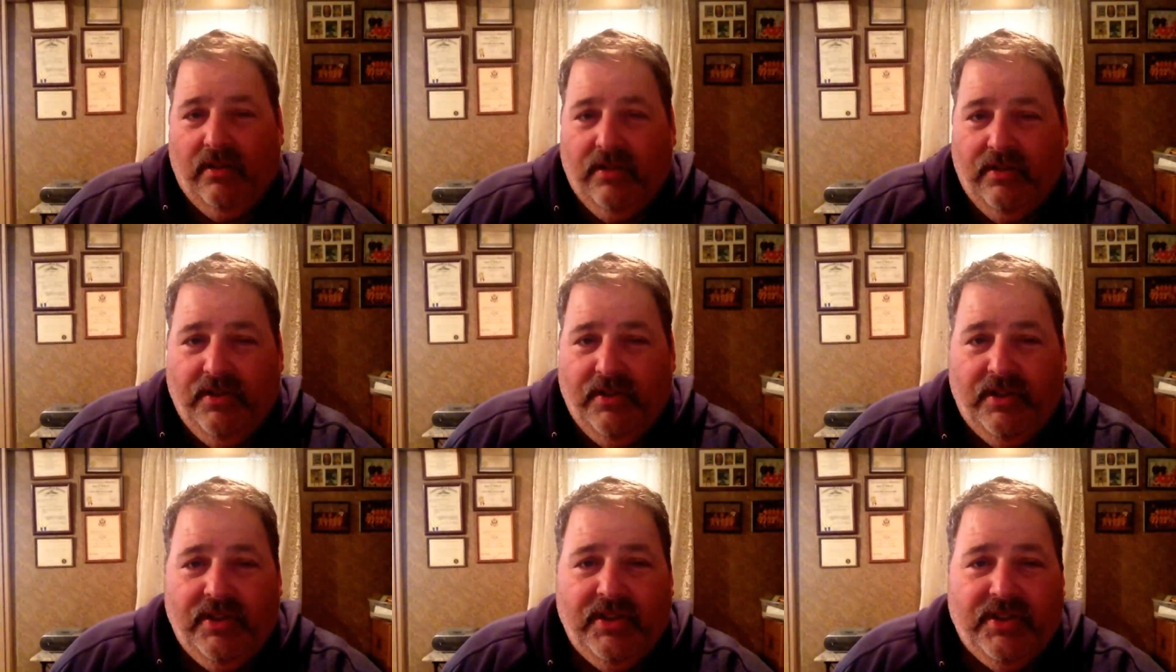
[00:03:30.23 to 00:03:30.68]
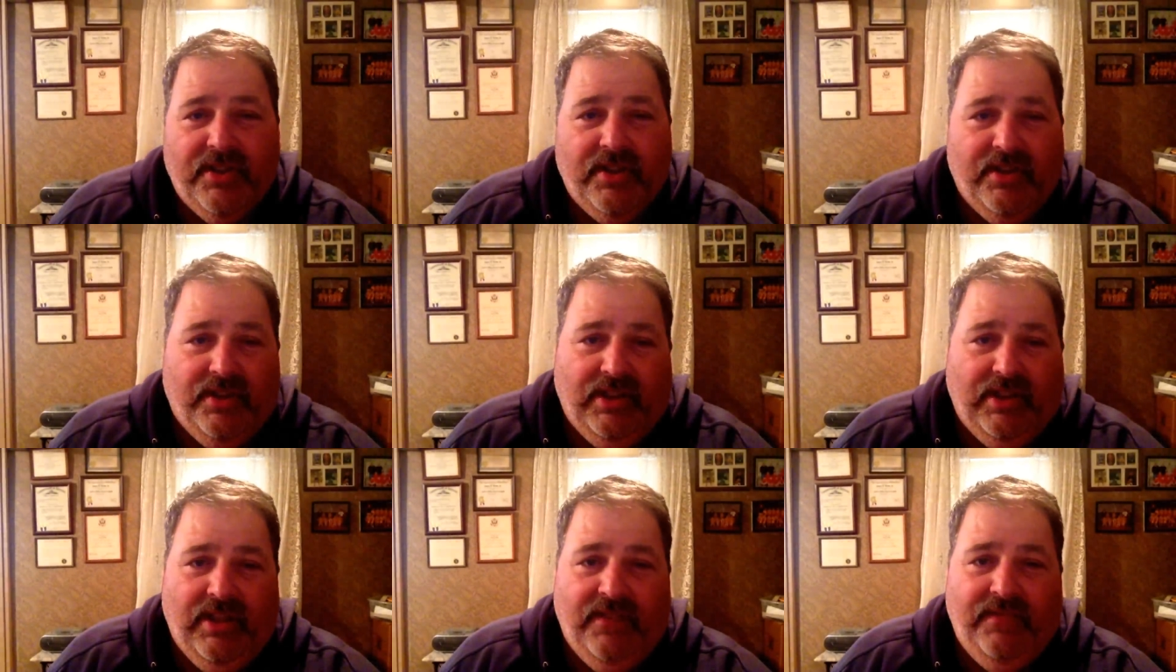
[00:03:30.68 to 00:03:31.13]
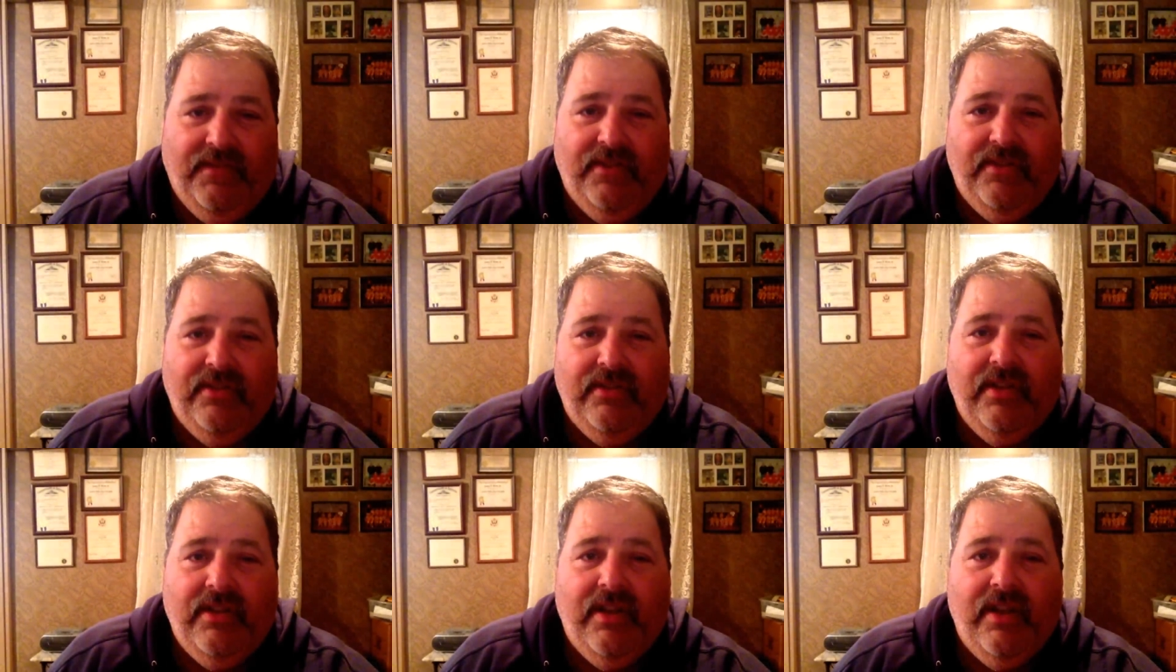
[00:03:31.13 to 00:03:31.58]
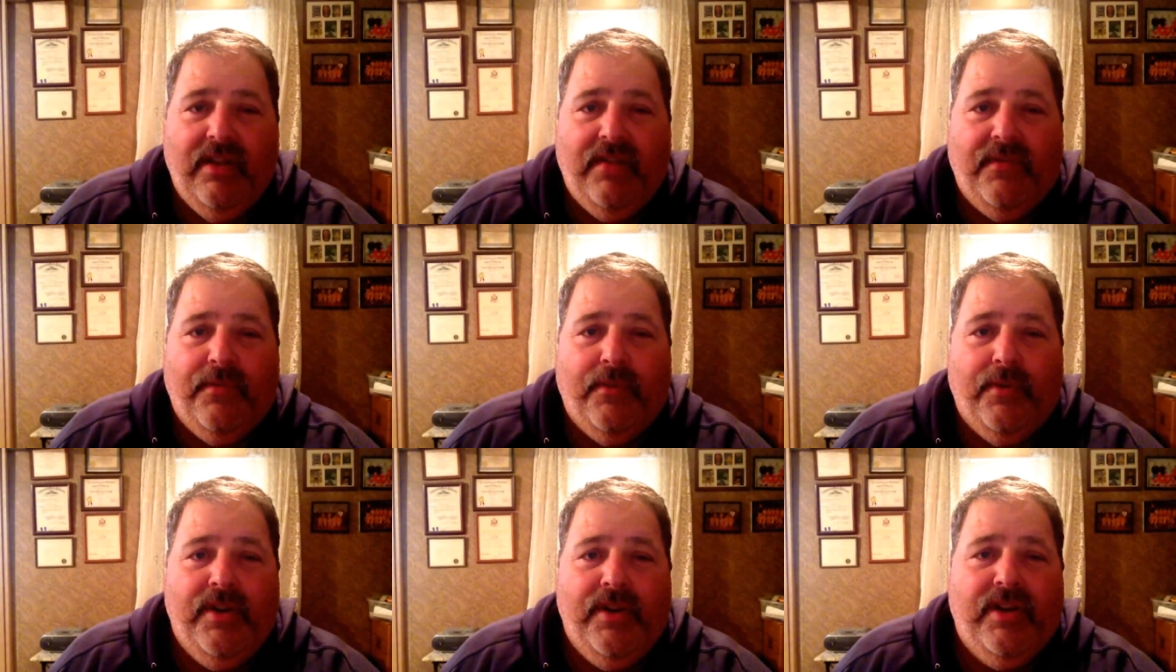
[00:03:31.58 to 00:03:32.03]
They're just going to give you
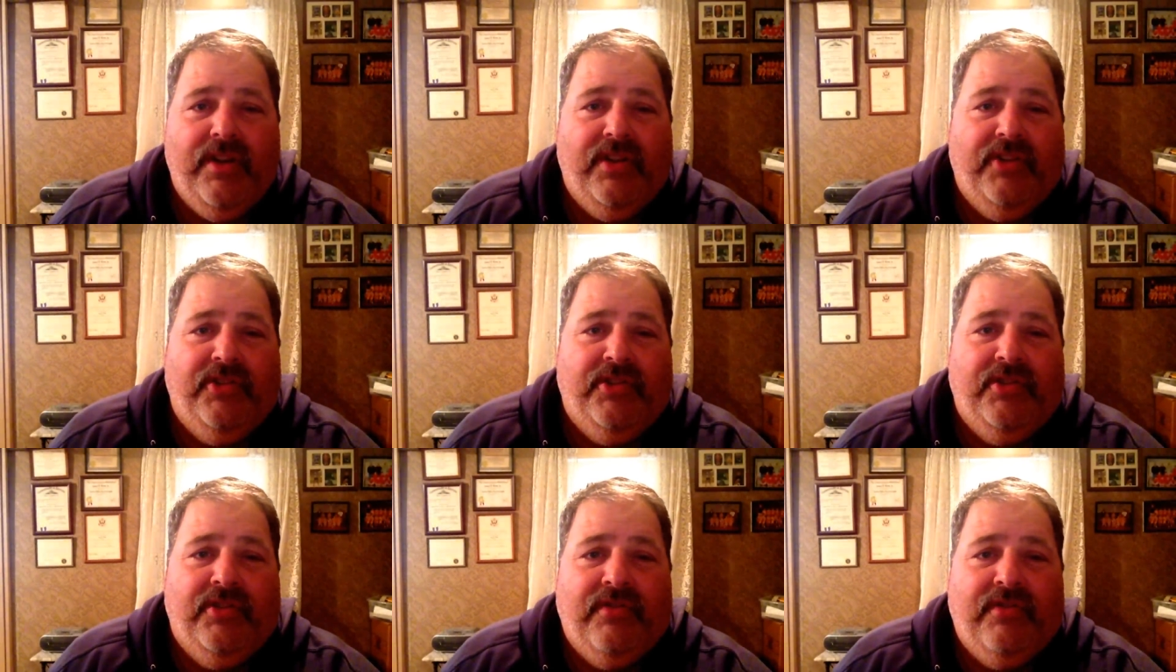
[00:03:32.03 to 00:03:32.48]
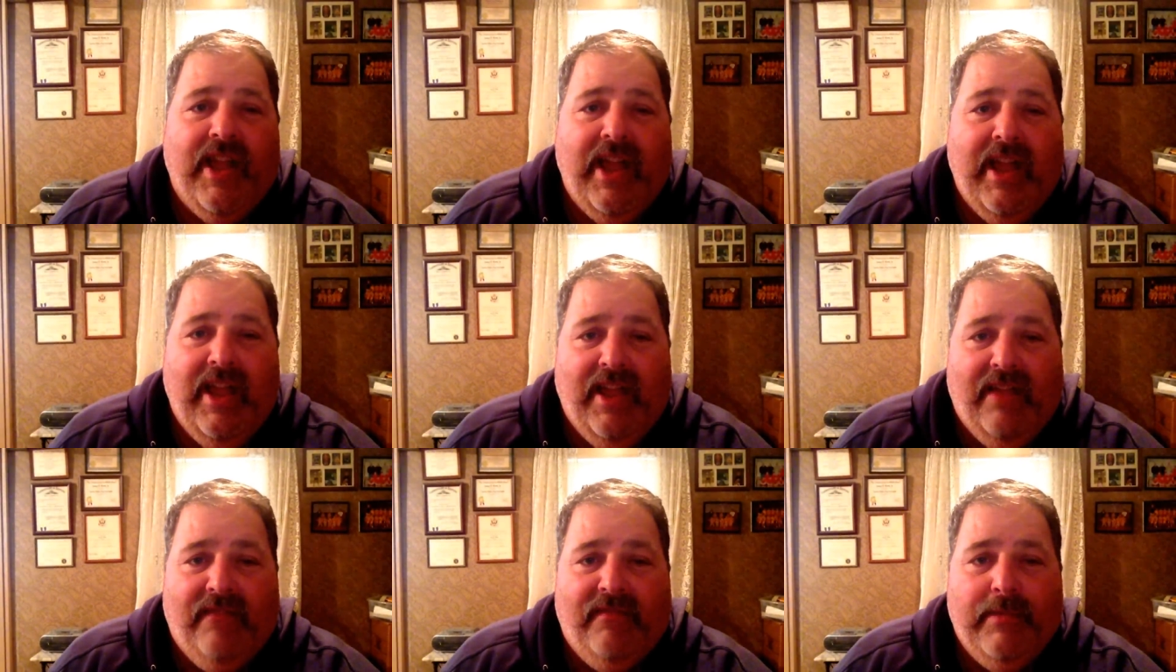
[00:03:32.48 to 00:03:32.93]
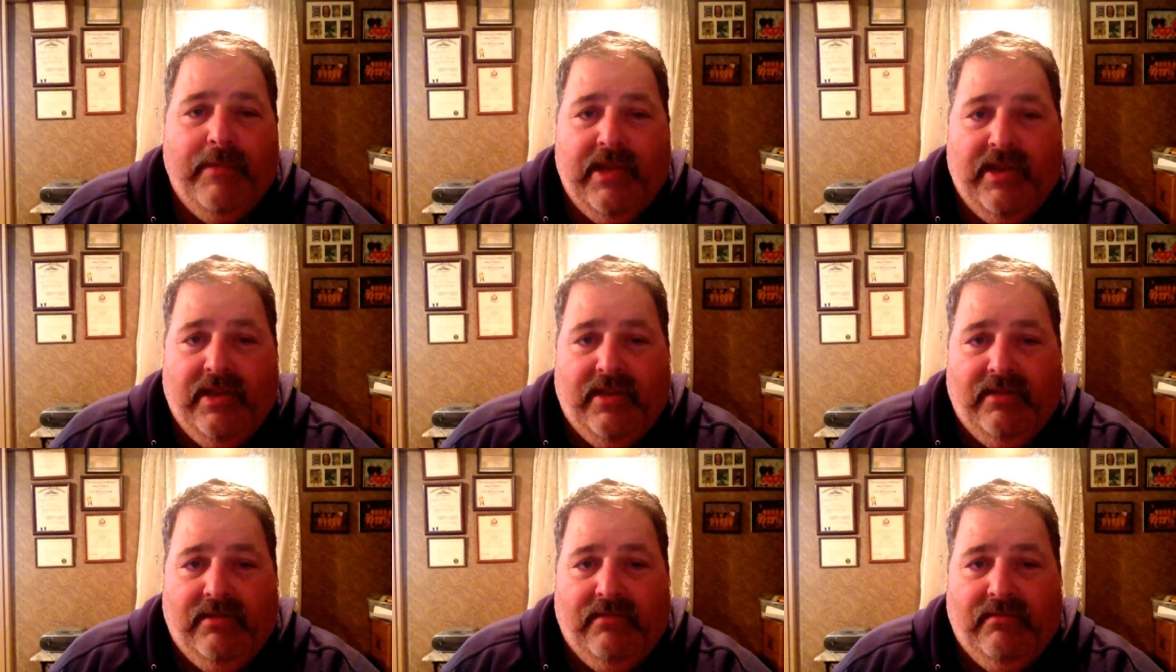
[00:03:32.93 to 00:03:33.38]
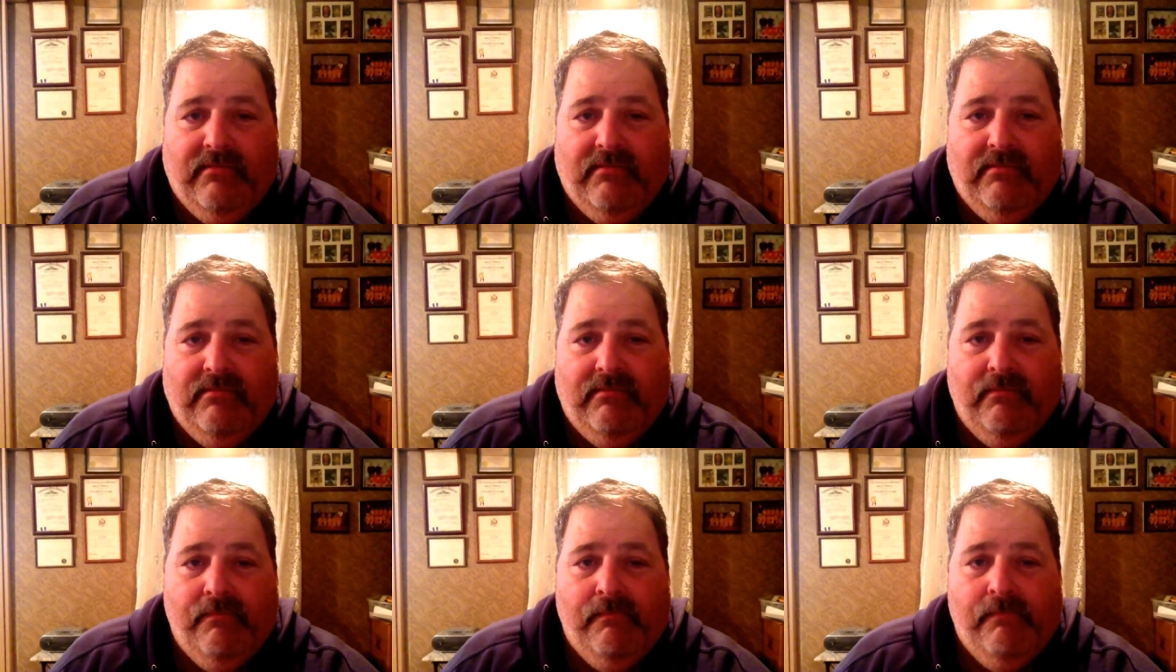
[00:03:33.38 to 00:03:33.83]
enough where you can survive, man.
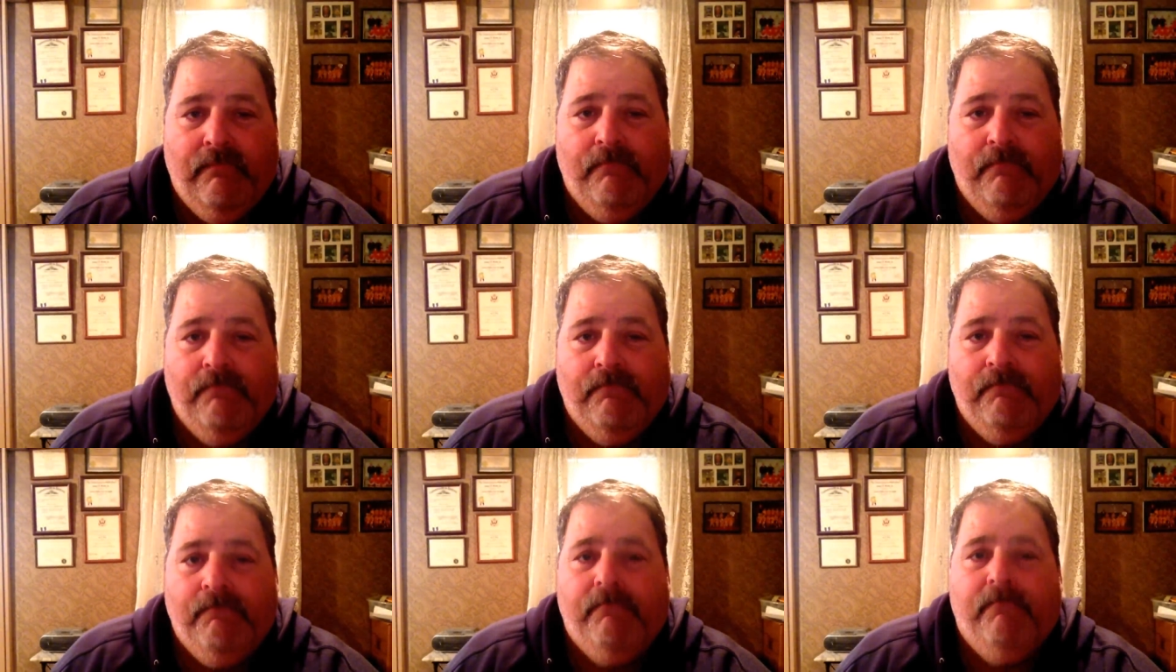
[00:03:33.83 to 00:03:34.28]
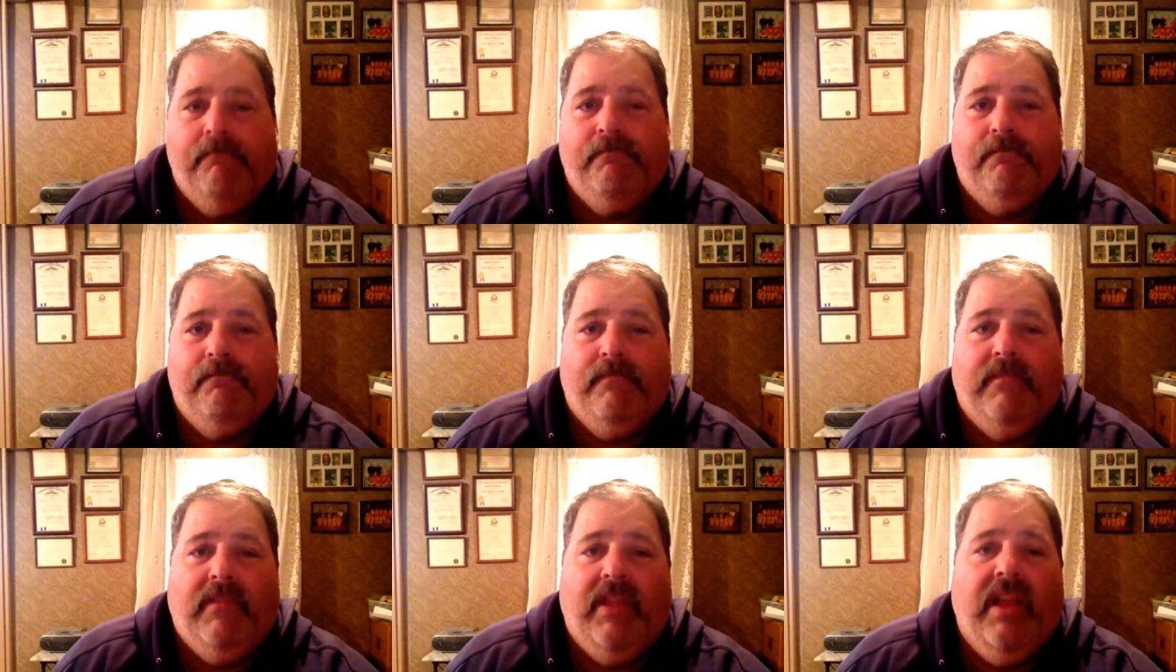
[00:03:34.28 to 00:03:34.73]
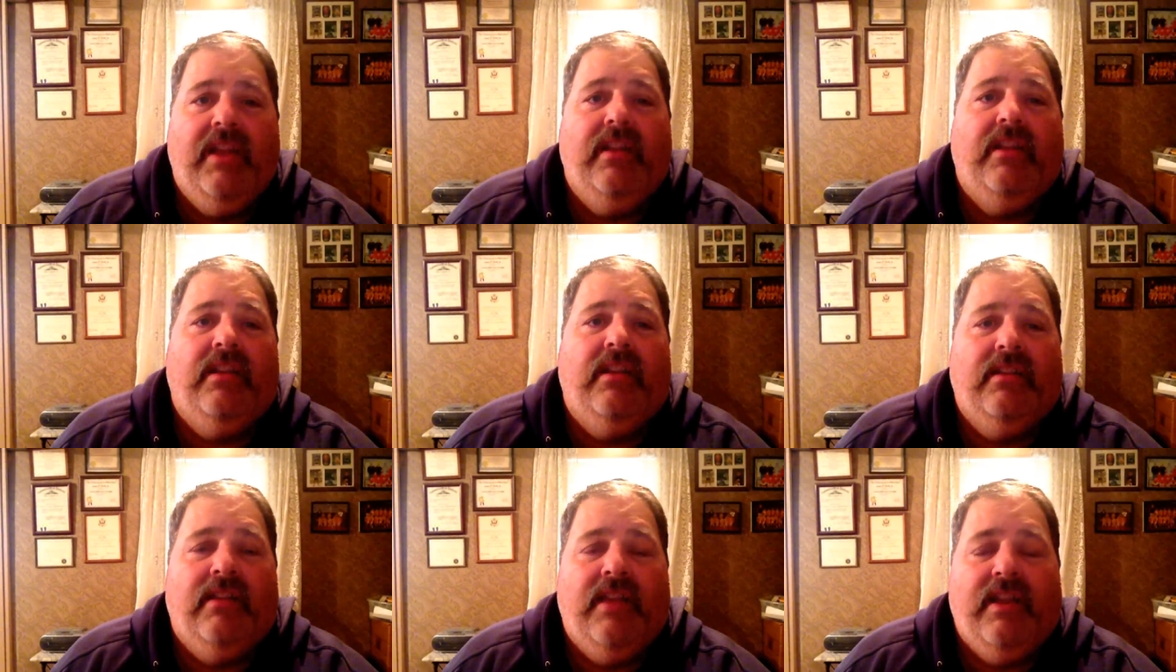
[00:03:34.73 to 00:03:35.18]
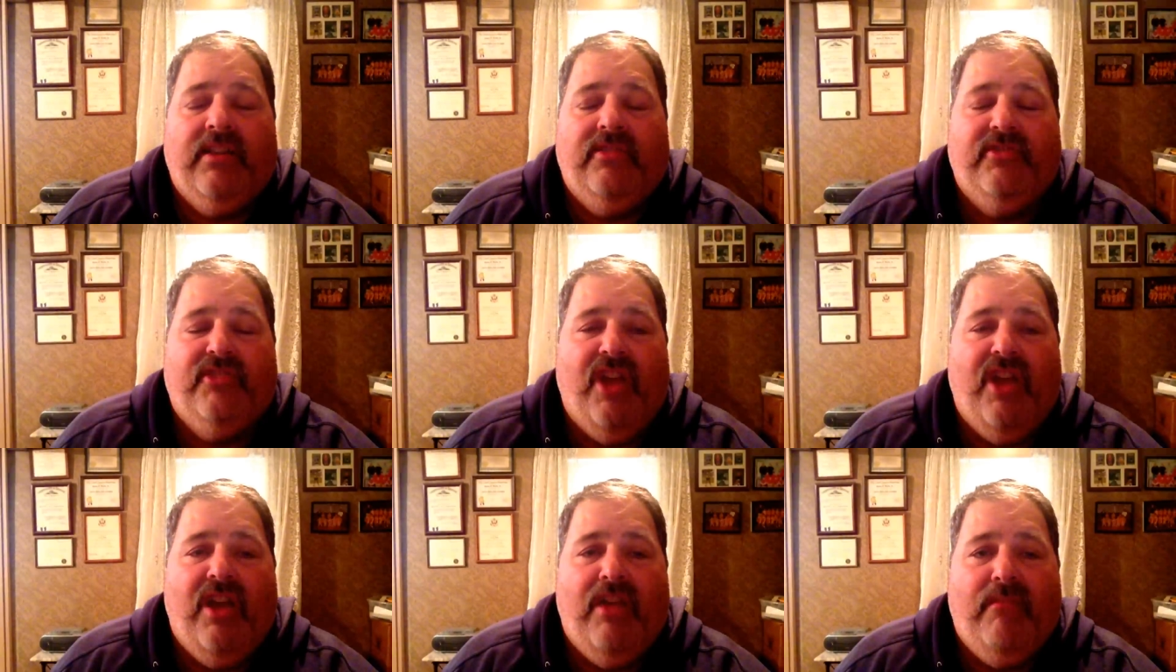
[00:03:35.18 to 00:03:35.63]
Like like
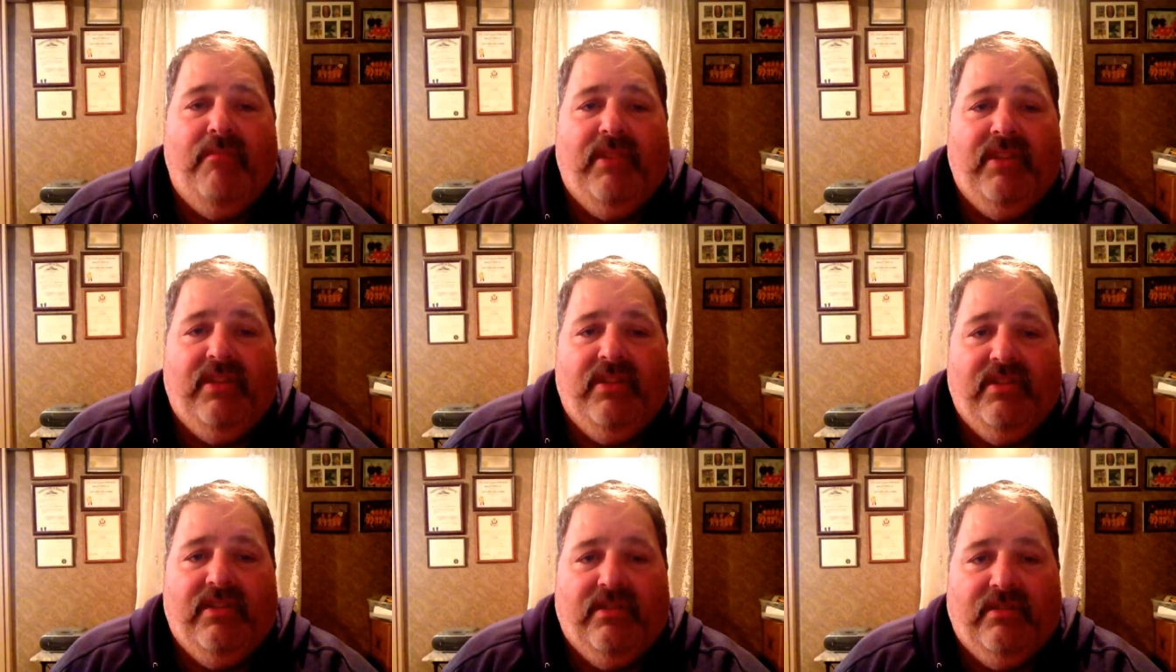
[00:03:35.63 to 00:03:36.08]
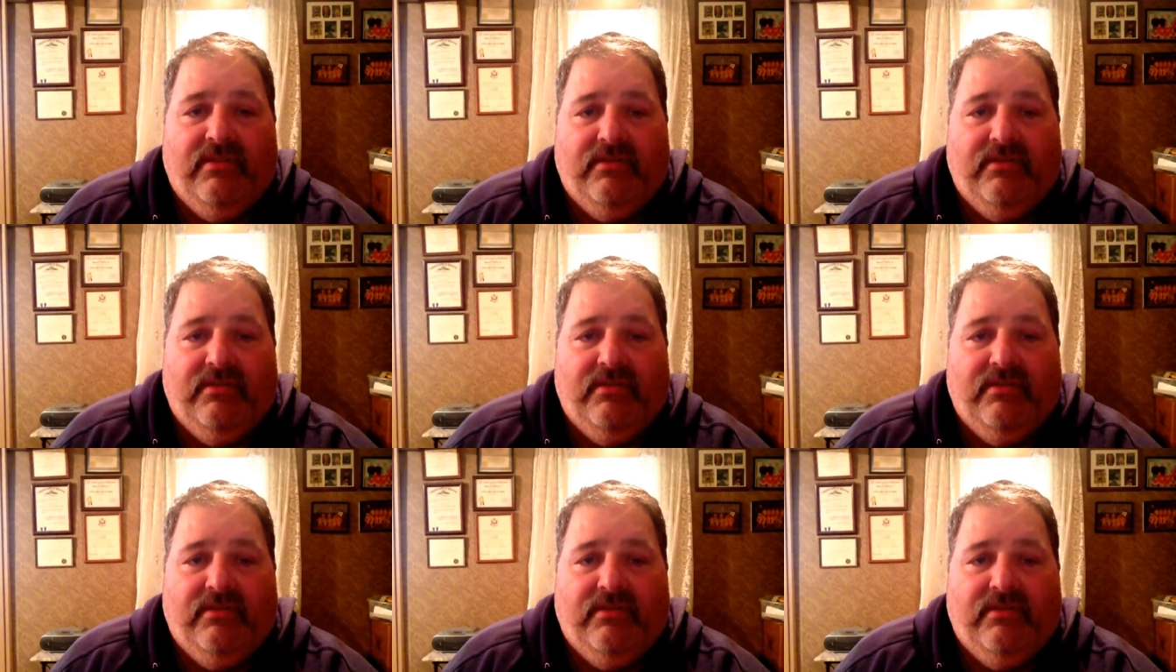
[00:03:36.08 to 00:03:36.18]
zombies.